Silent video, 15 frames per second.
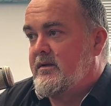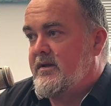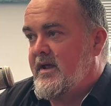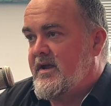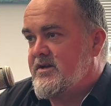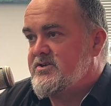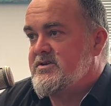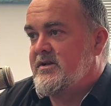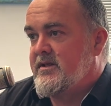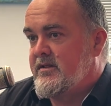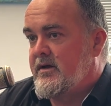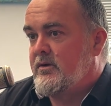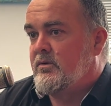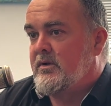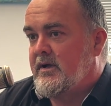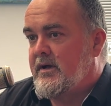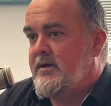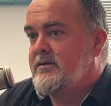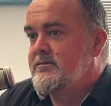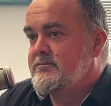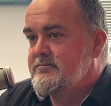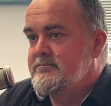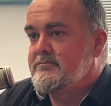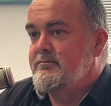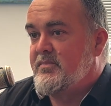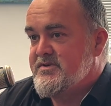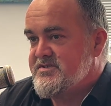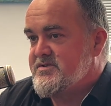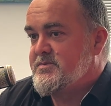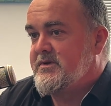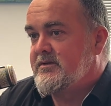actually they all are businessmen.